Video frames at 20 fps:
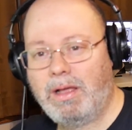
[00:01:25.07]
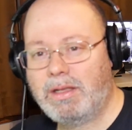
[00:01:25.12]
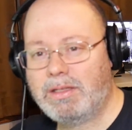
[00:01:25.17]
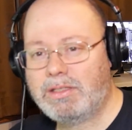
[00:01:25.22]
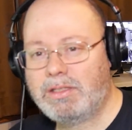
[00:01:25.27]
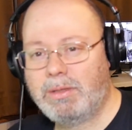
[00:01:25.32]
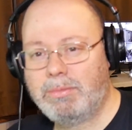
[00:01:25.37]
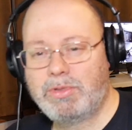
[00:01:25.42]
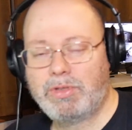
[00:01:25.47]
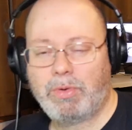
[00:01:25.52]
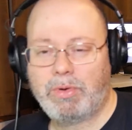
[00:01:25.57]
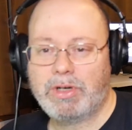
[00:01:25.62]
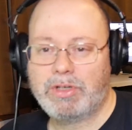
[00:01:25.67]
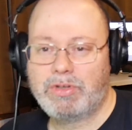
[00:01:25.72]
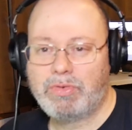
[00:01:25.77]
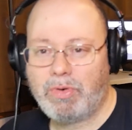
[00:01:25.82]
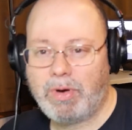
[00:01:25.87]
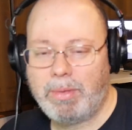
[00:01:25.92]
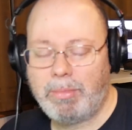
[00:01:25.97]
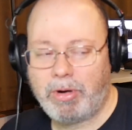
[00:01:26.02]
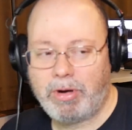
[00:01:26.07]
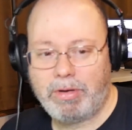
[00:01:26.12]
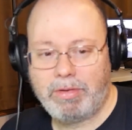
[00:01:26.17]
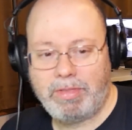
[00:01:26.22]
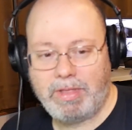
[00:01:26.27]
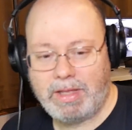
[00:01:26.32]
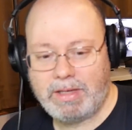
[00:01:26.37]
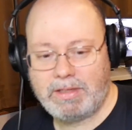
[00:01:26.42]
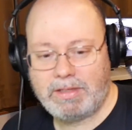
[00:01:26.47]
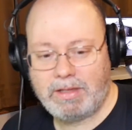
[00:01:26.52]
some sort of trimmer
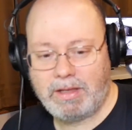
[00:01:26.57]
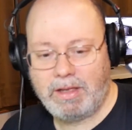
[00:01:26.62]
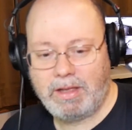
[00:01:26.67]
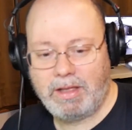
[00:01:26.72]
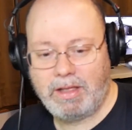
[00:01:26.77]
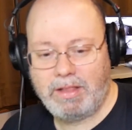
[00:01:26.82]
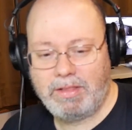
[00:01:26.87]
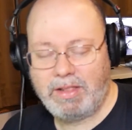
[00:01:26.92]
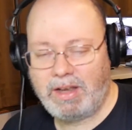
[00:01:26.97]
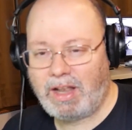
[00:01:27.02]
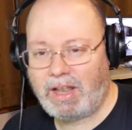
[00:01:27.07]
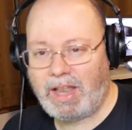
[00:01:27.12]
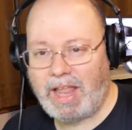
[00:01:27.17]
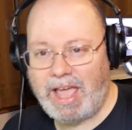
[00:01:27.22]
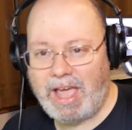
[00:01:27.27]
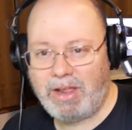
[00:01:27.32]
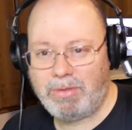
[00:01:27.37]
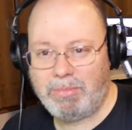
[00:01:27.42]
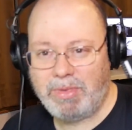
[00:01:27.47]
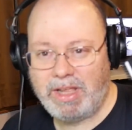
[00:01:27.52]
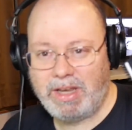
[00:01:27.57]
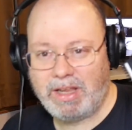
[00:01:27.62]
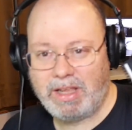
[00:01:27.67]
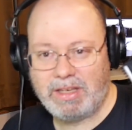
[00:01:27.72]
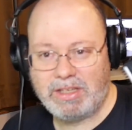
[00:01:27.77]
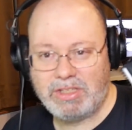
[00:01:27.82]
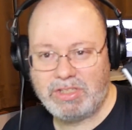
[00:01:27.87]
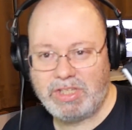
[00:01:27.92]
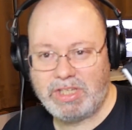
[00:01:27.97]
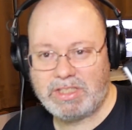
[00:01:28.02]
that allowed me to
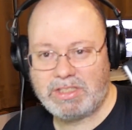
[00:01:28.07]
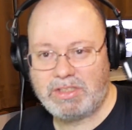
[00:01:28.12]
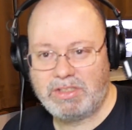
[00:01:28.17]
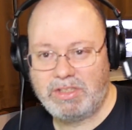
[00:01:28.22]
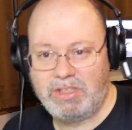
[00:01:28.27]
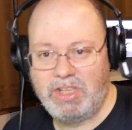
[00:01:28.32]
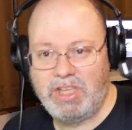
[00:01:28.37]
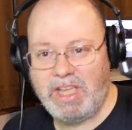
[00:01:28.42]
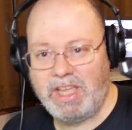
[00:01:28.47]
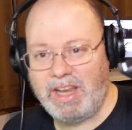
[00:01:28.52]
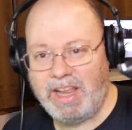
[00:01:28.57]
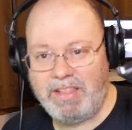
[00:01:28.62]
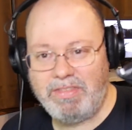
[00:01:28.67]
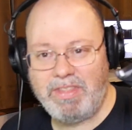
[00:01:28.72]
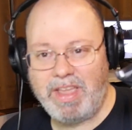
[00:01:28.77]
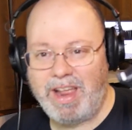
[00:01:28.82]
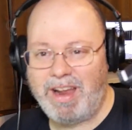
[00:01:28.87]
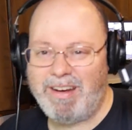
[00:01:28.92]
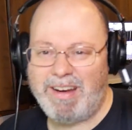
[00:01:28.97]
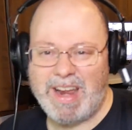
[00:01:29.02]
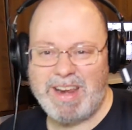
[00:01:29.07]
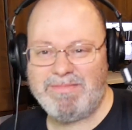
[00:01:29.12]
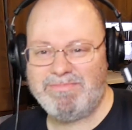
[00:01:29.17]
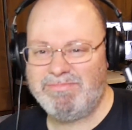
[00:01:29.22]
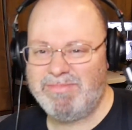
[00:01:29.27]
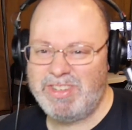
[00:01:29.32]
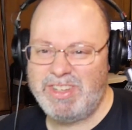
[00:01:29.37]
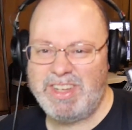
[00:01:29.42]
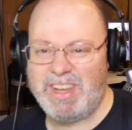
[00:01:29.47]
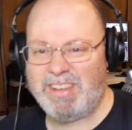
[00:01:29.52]
just get in there and
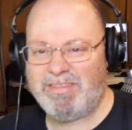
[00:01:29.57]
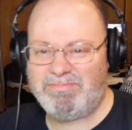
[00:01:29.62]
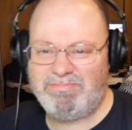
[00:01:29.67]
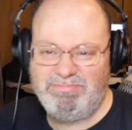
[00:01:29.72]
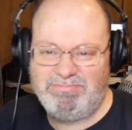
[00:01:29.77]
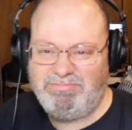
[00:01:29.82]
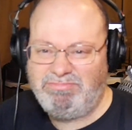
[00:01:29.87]
just,